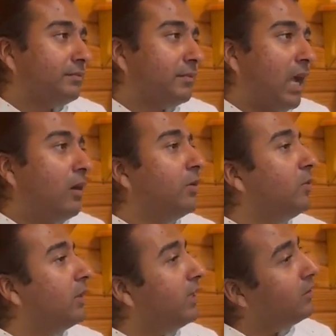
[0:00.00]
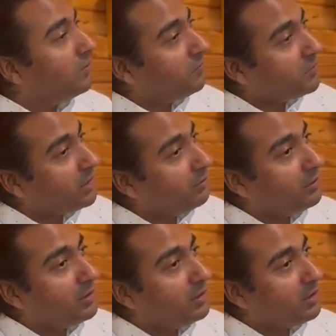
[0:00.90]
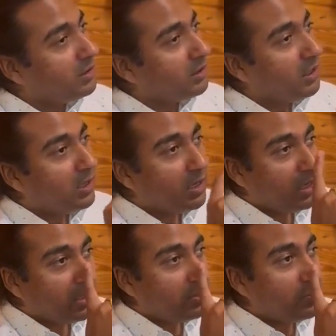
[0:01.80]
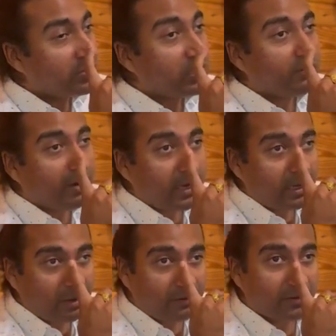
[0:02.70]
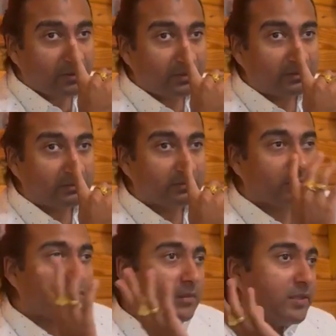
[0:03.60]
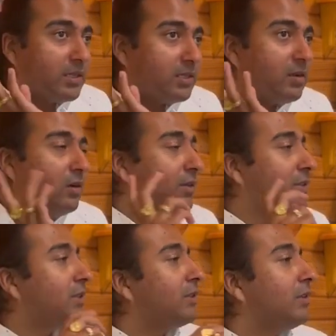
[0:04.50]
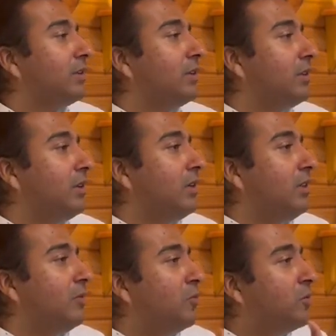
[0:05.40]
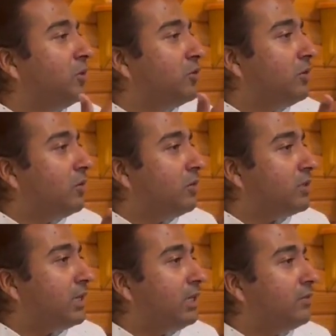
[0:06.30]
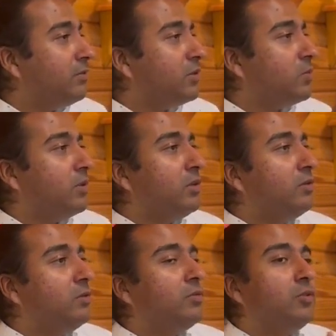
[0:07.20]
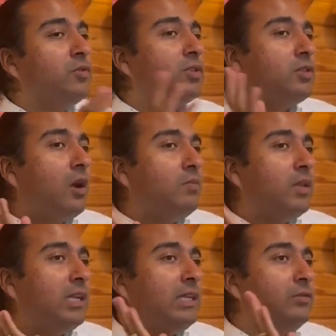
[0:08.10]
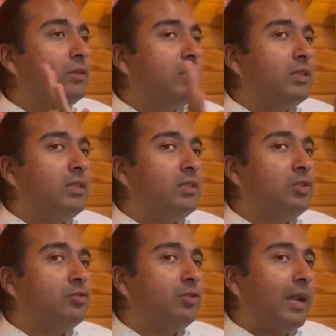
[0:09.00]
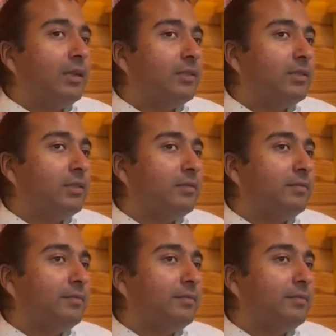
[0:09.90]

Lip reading: How are you letting go of those hindrances? Using right effort, the 6 R's. The moment you notice a hindrance, what do? You stop that hindrance in its tracks.